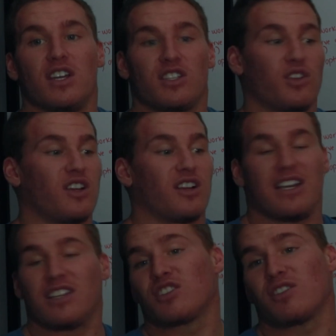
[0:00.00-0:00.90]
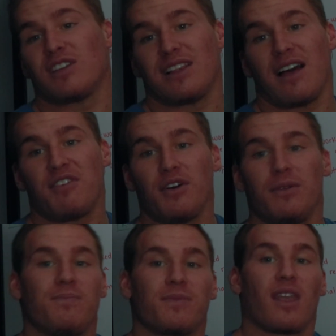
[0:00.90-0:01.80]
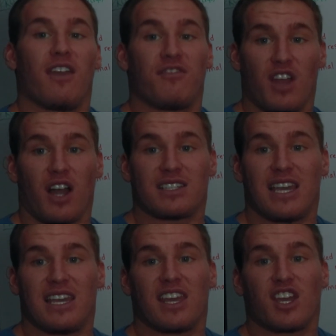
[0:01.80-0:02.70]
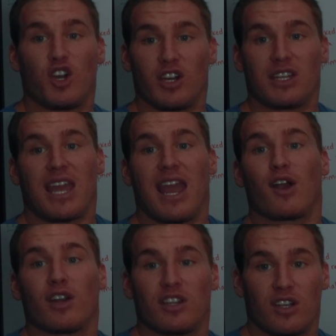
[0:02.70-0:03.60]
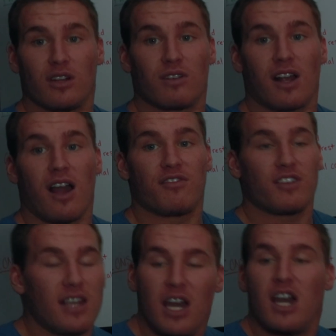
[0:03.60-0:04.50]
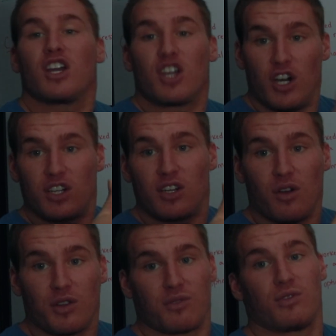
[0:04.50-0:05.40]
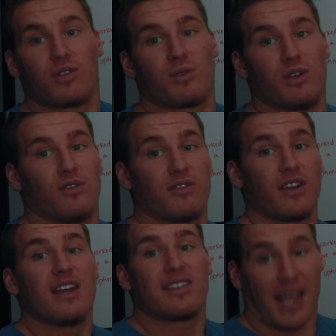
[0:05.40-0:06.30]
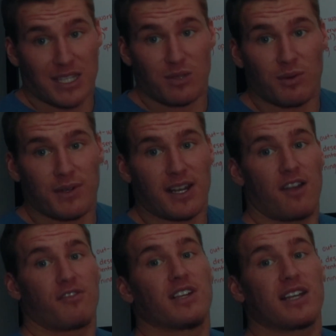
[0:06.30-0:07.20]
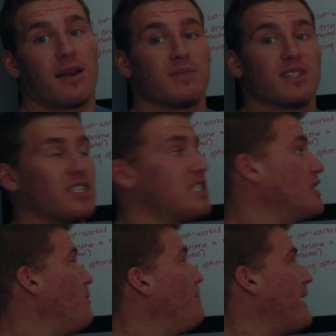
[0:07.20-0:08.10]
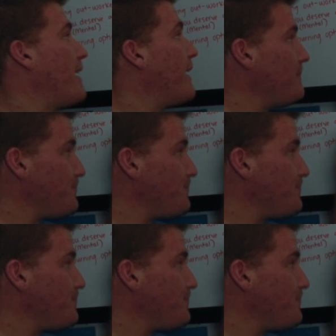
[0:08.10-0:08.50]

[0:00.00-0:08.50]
So your injury level, if not taking good care and good recovery, could go through the roof. That's where recovery comes in so big.